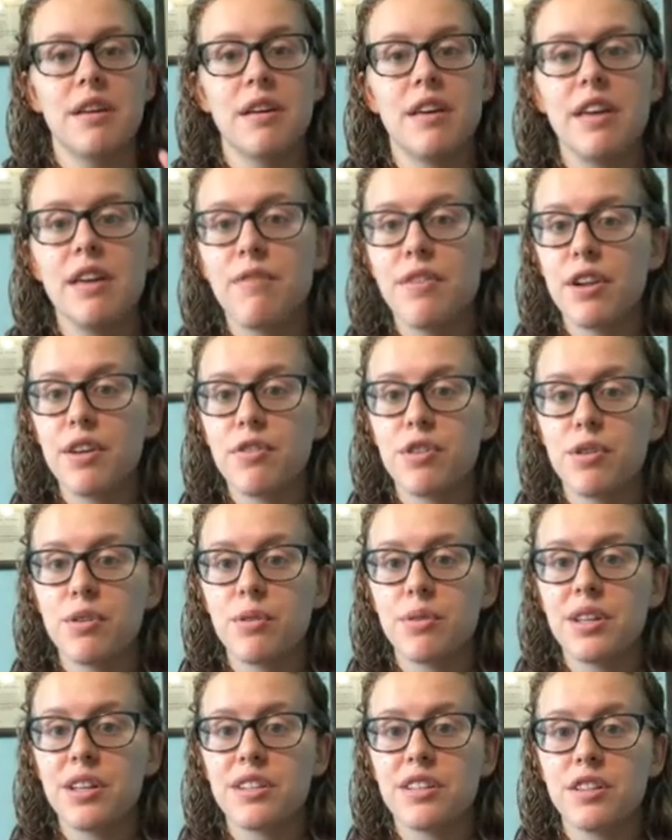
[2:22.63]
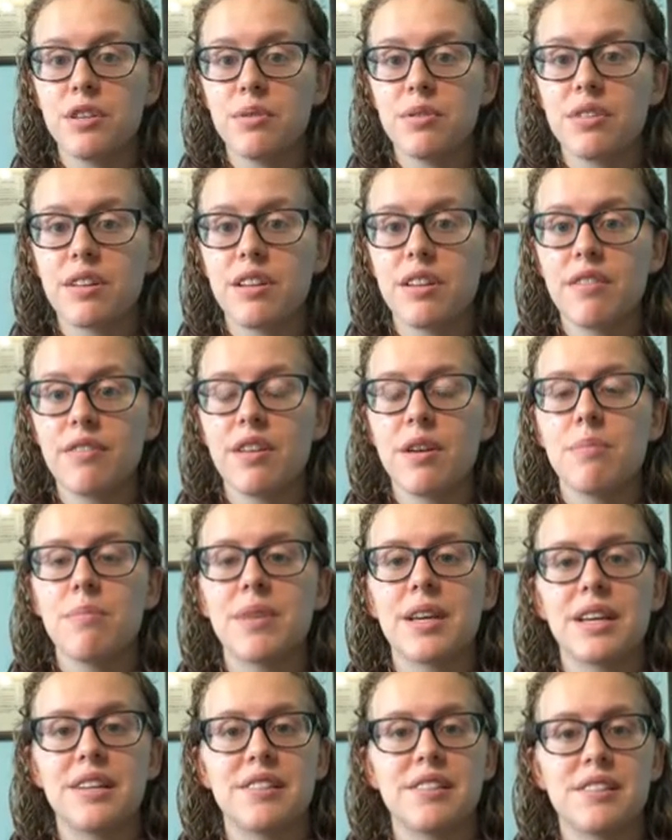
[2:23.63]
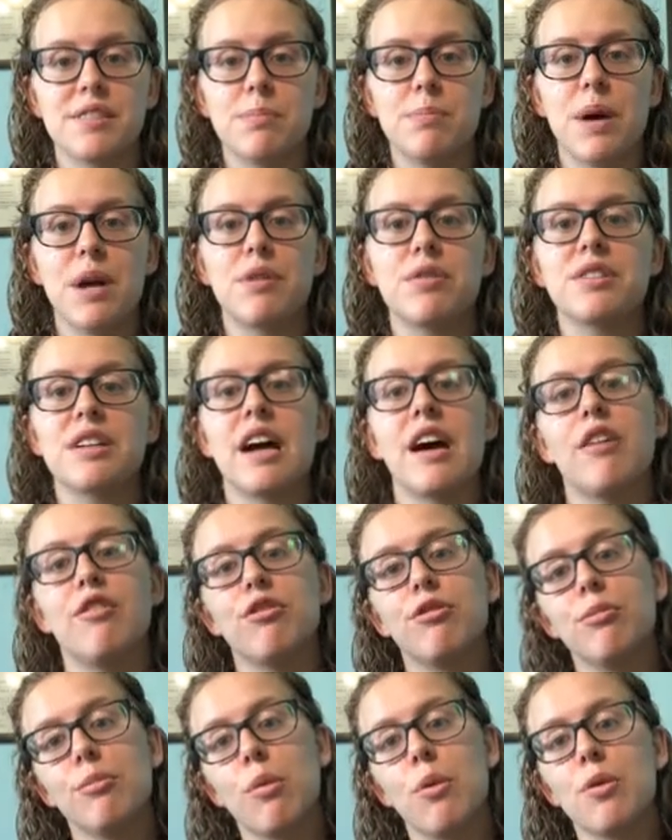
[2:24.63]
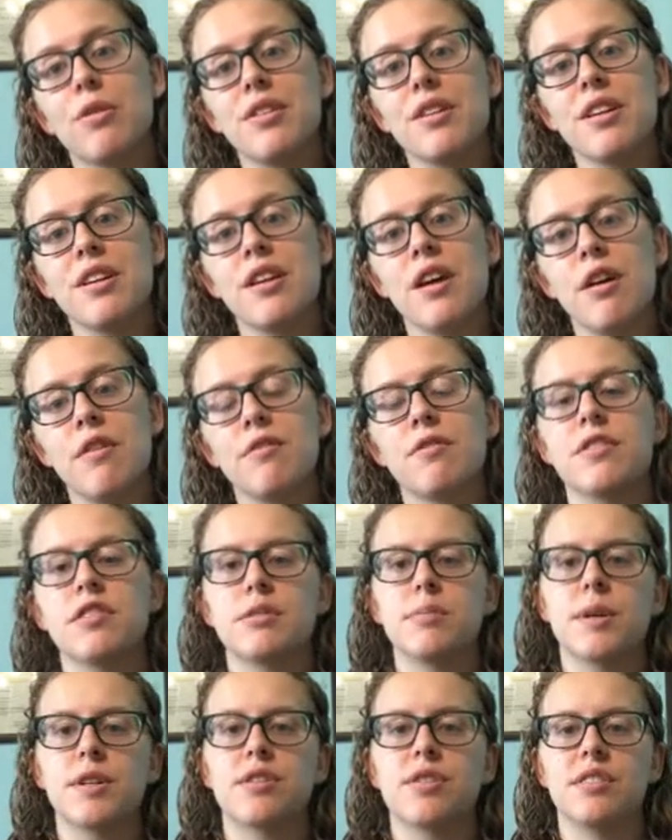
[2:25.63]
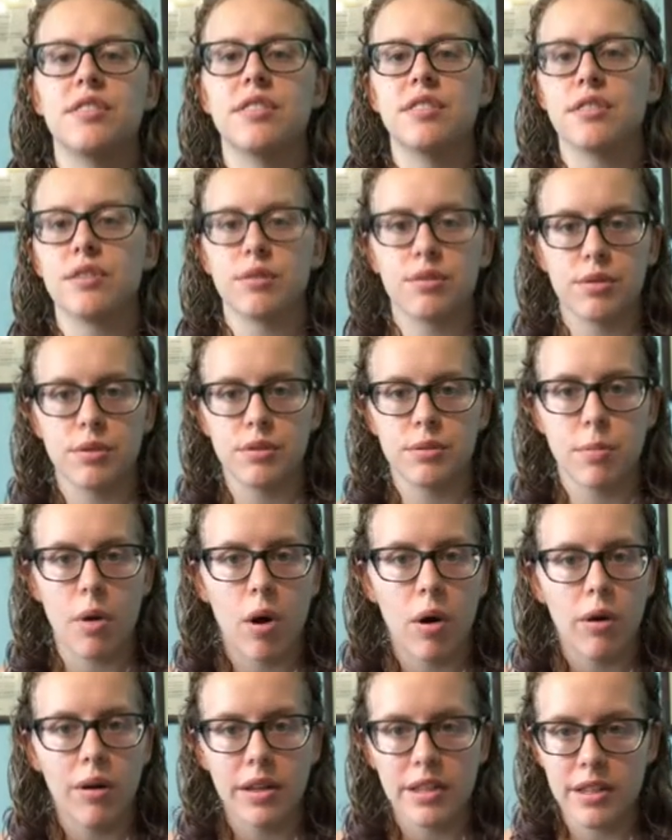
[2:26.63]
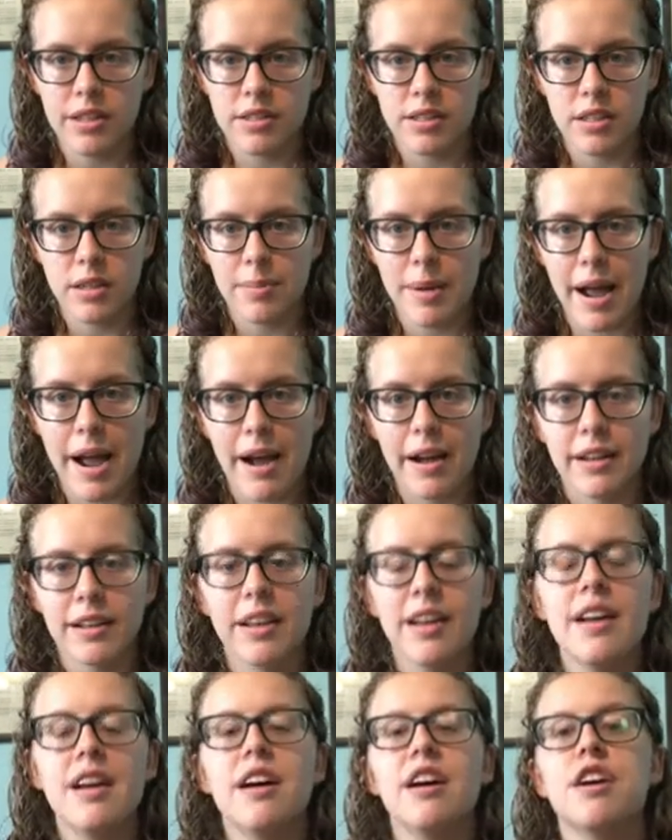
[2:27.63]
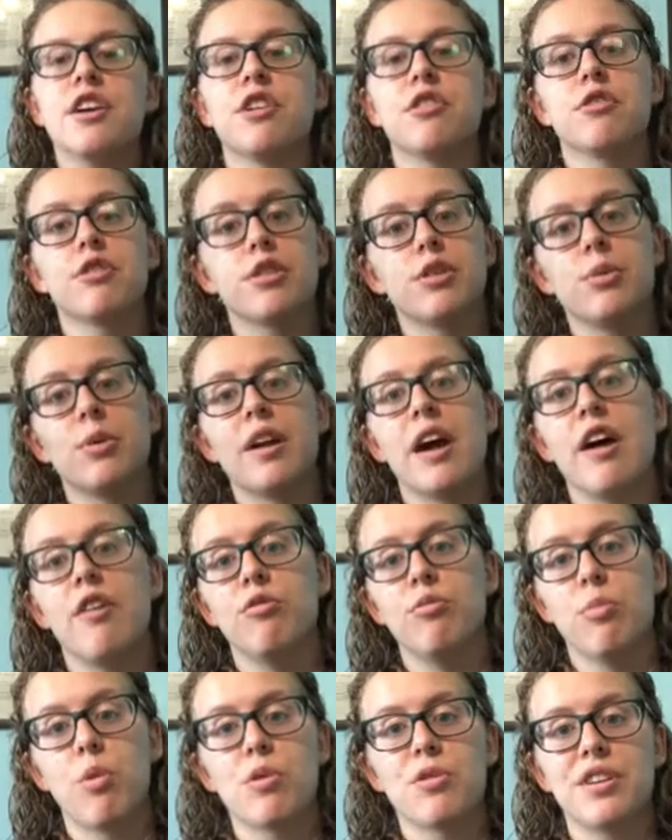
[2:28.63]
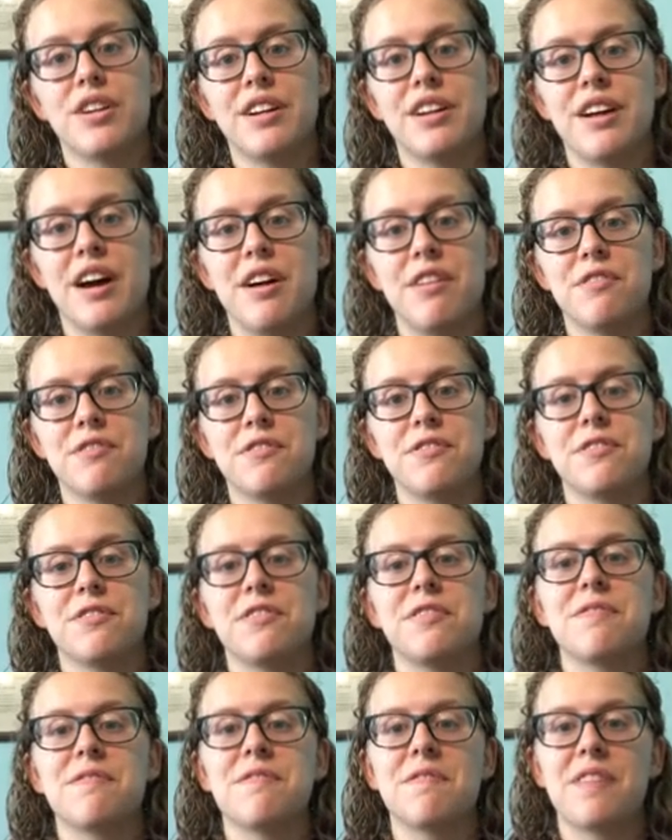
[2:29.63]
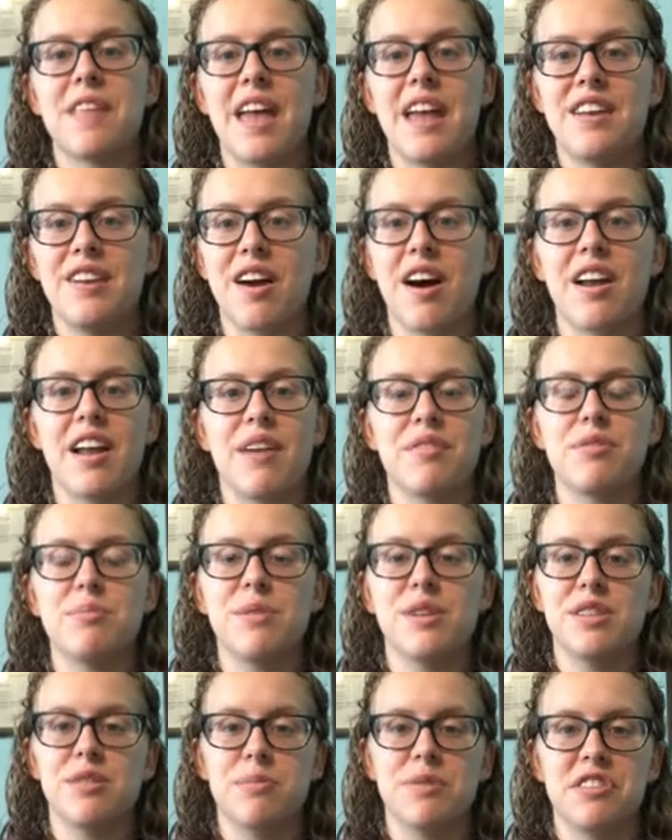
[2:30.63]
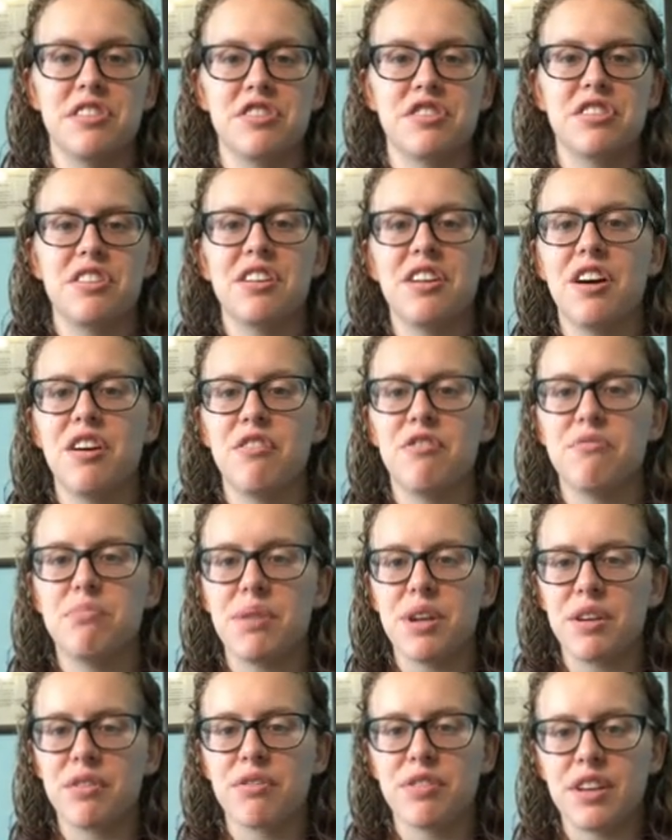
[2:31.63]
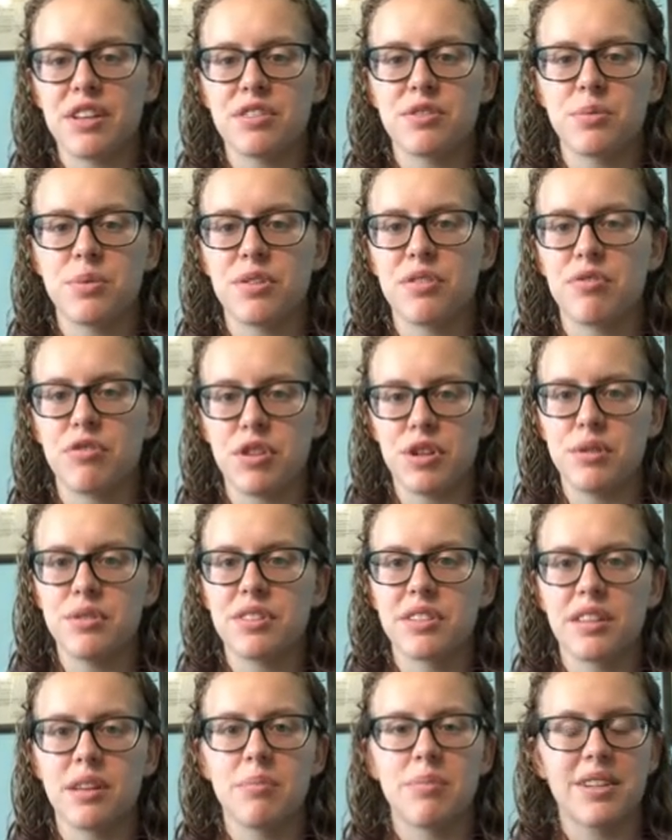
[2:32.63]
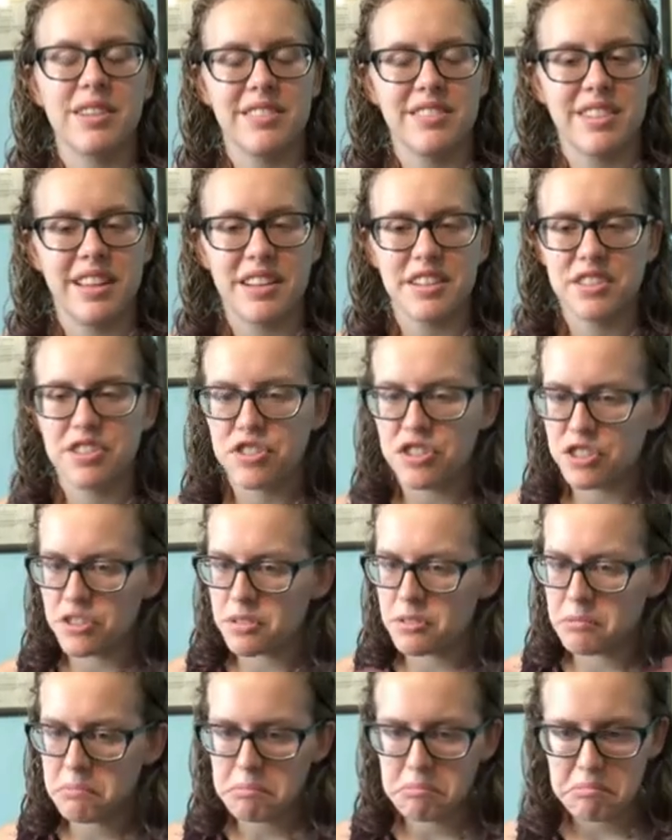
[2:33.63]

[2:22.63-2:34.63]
even if you don't need to use any of them, because it's better to have more than enough, especially since they're so small and easy to pack. You're gonna wanna have more than enough and not have to be in the position of being faced with reusing them, because that is just,